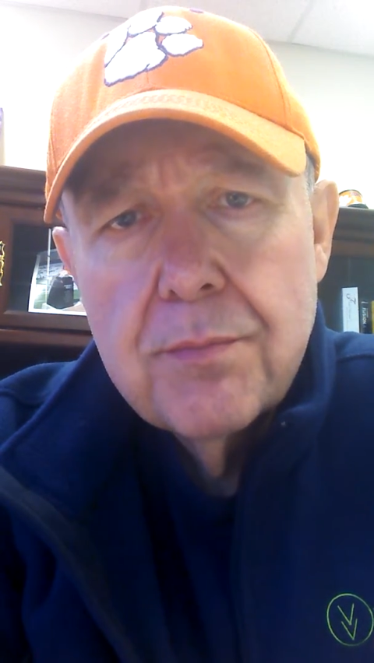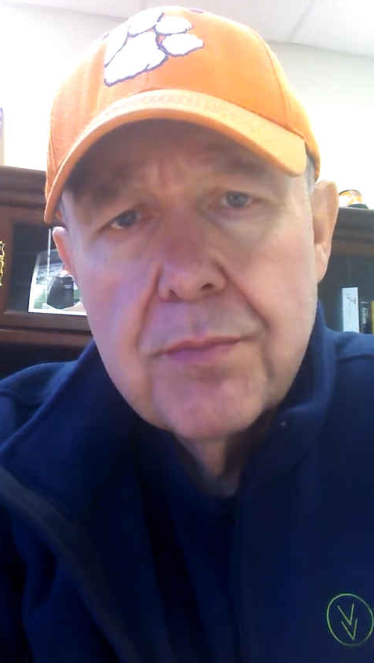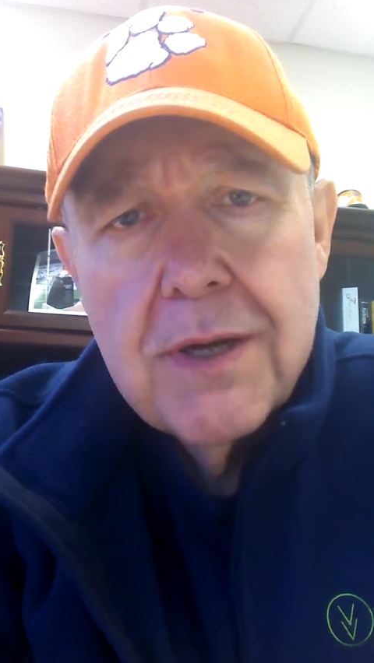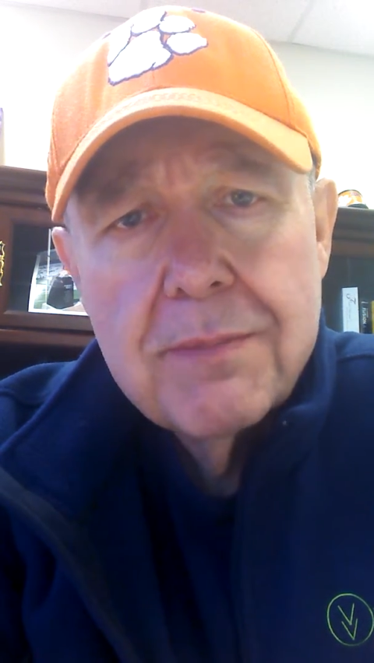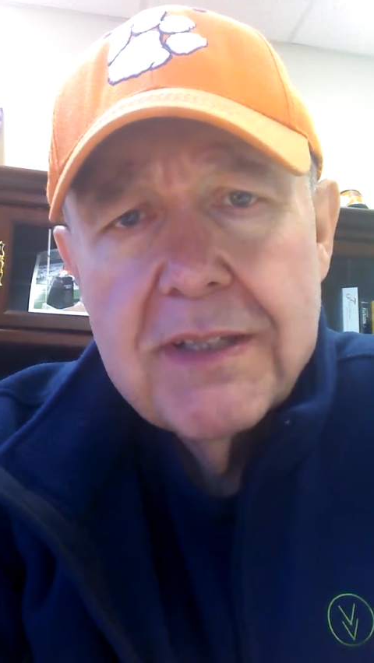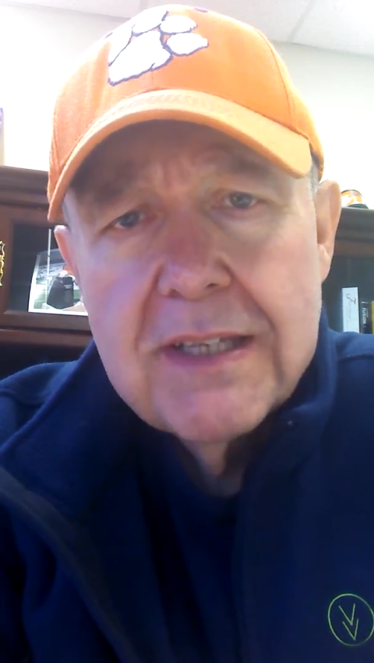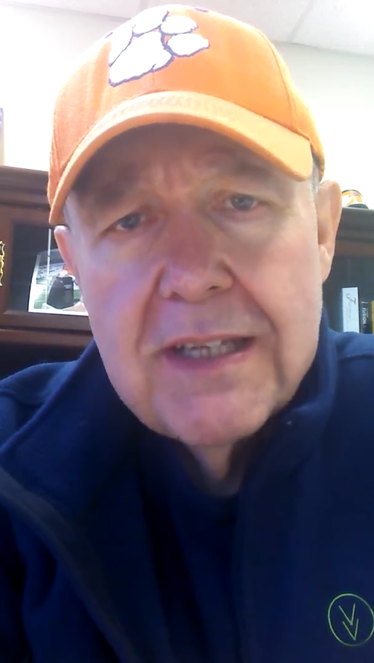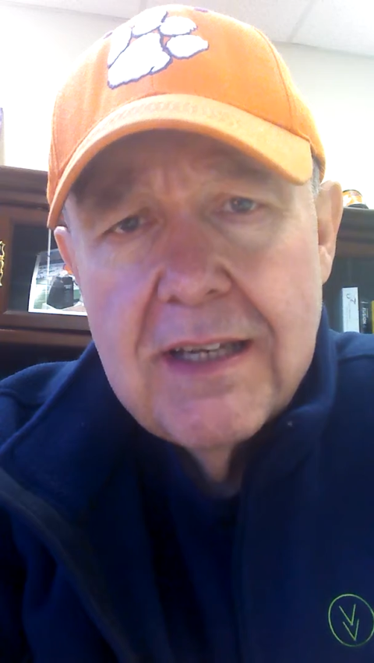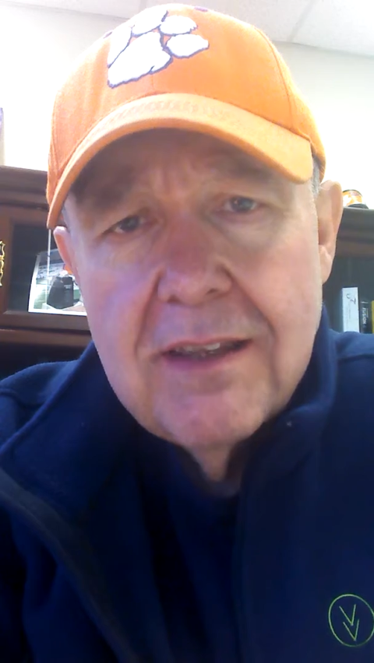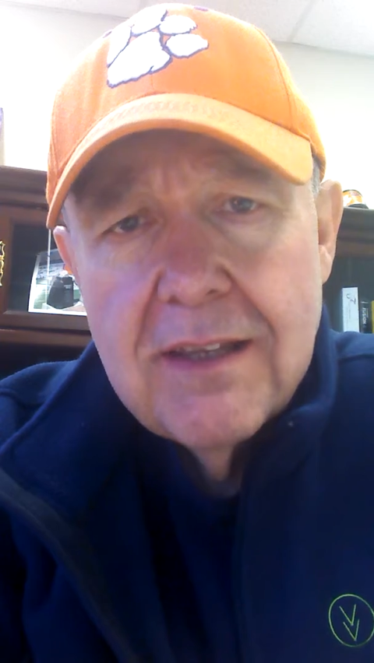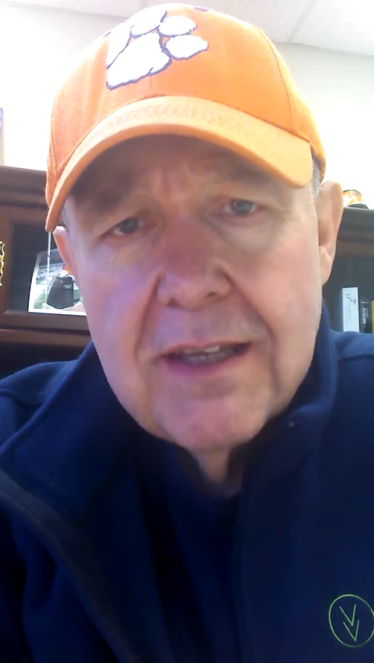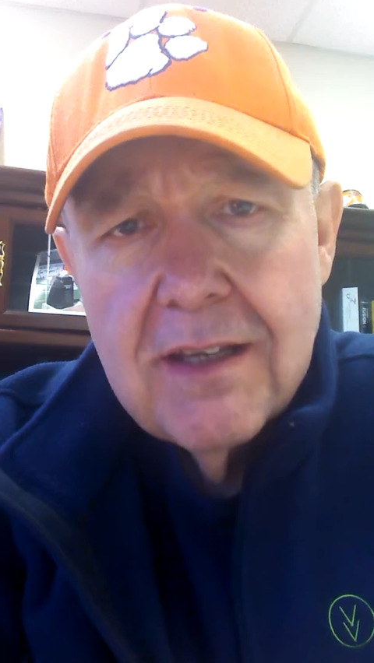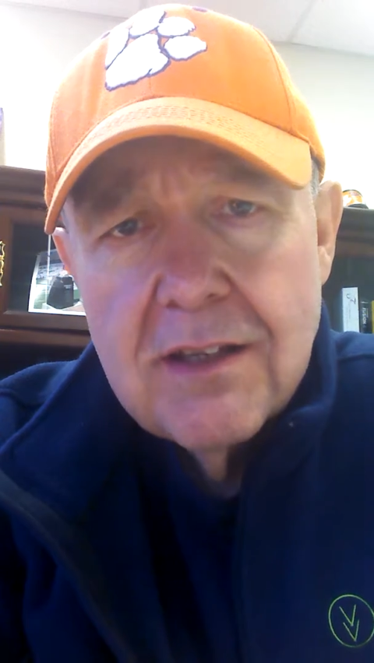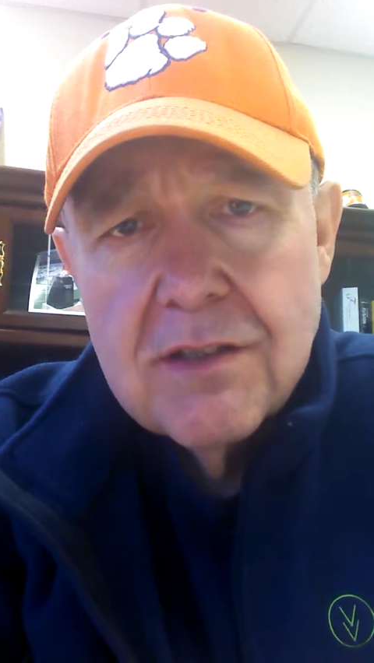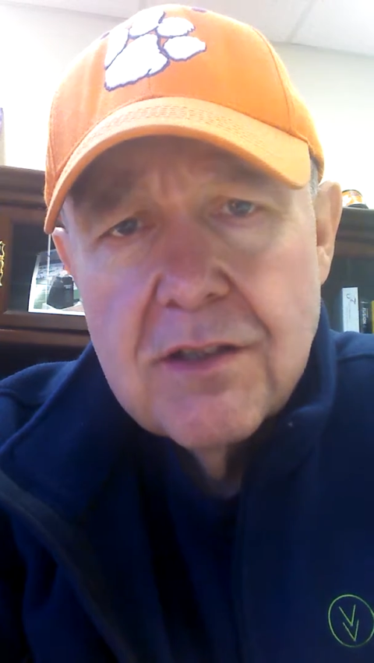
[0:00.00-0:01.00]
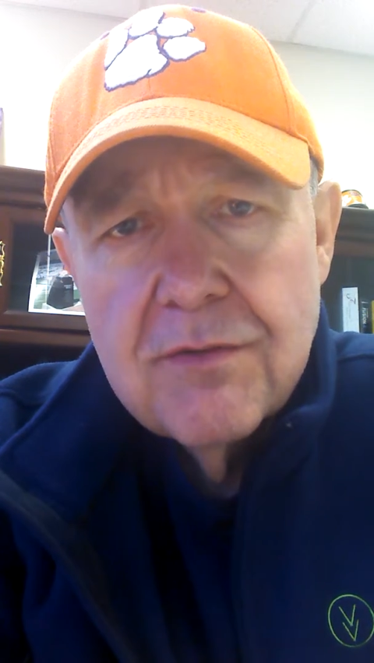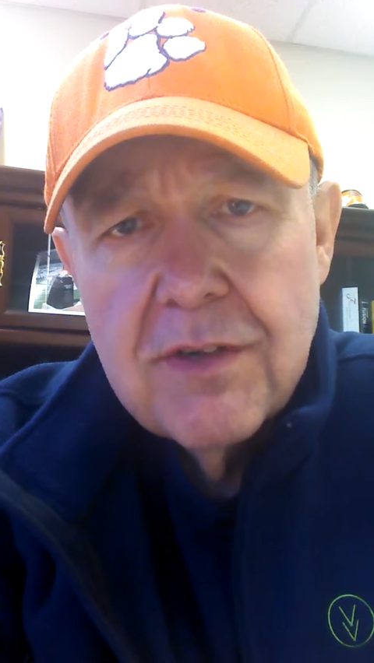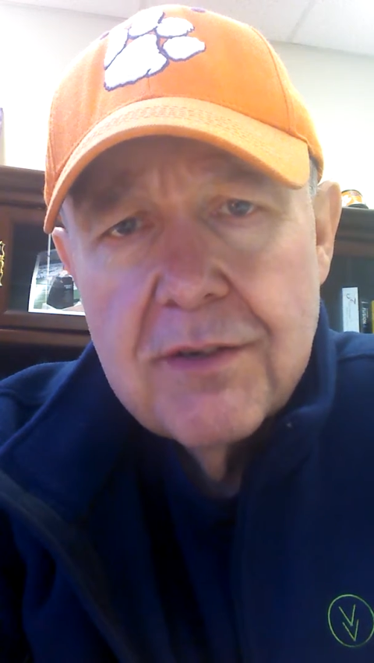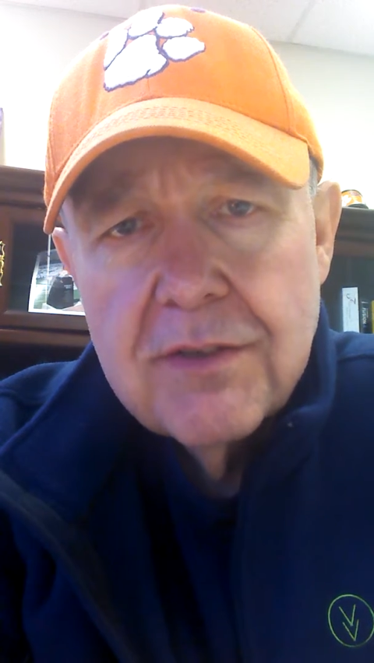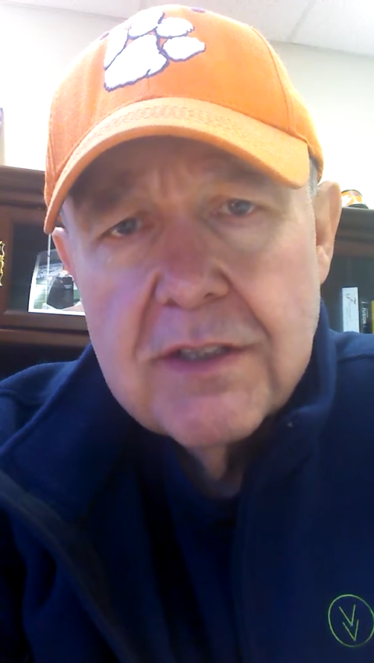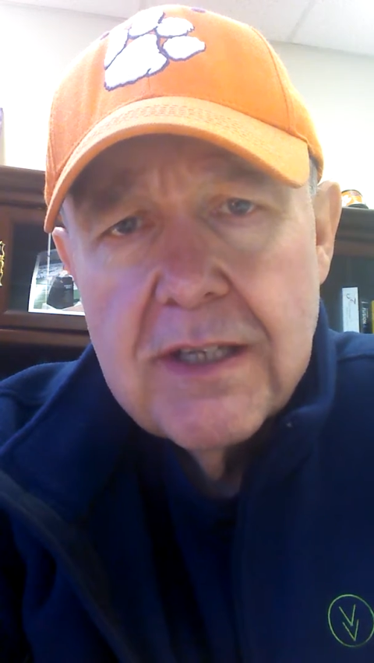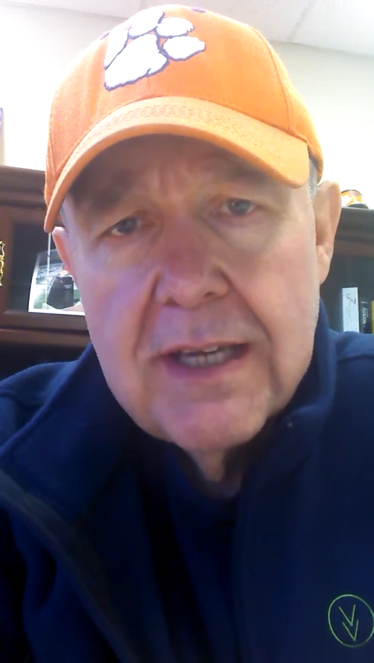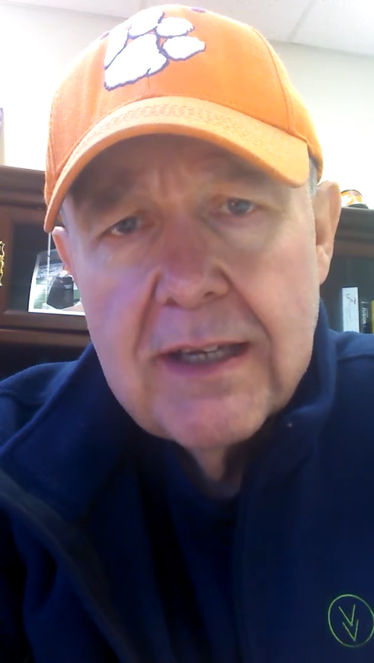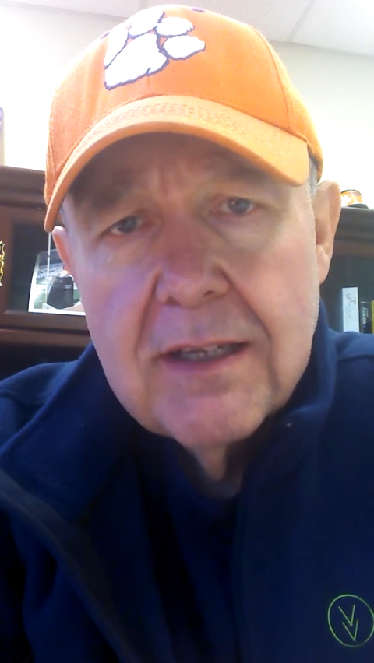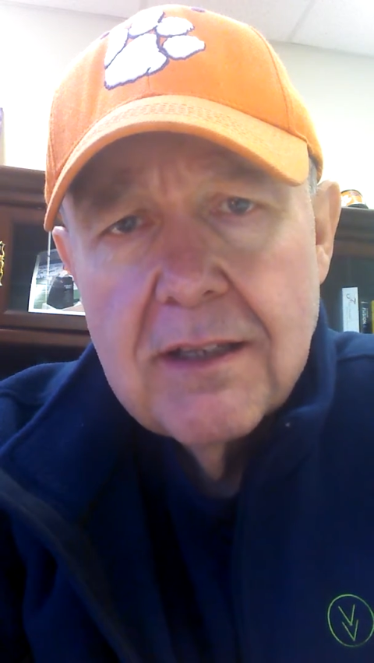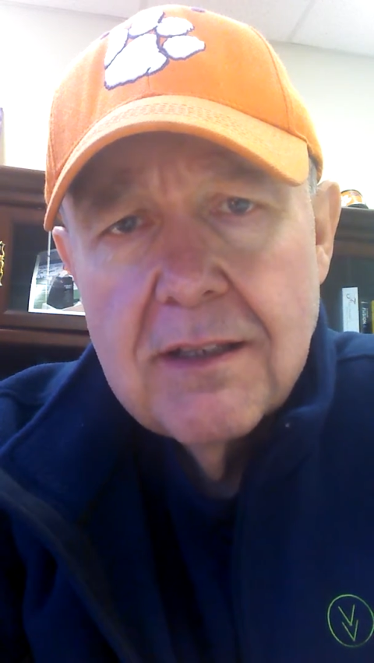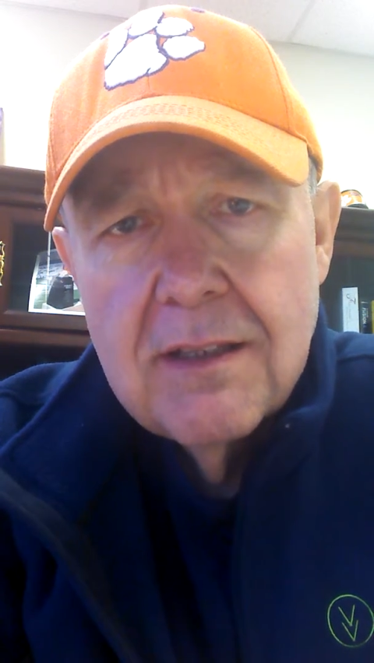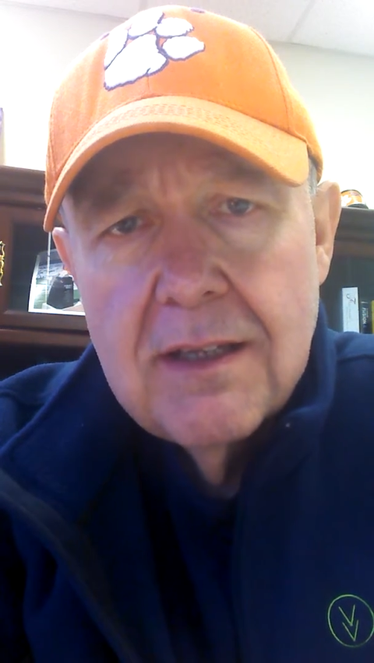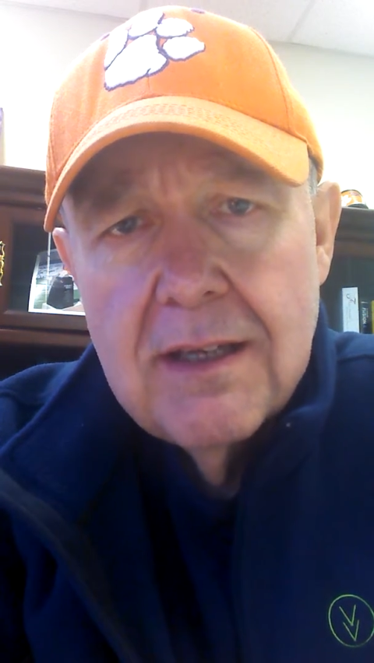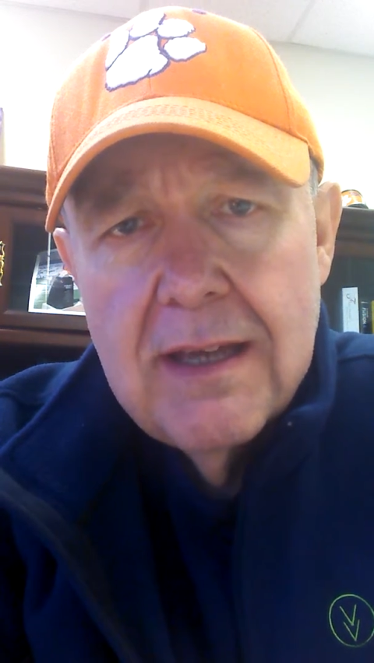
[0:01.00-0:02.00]
probably anything else you've ever
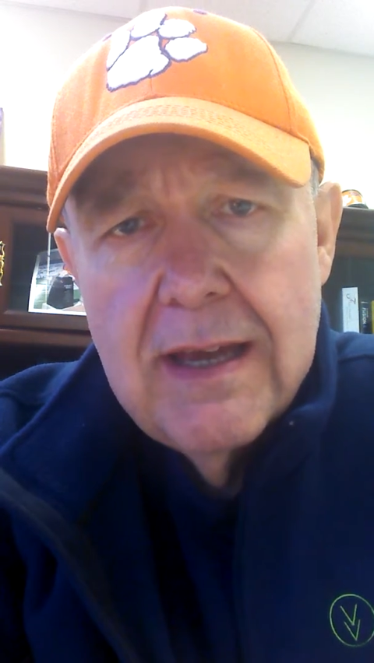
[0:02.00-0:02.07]
taken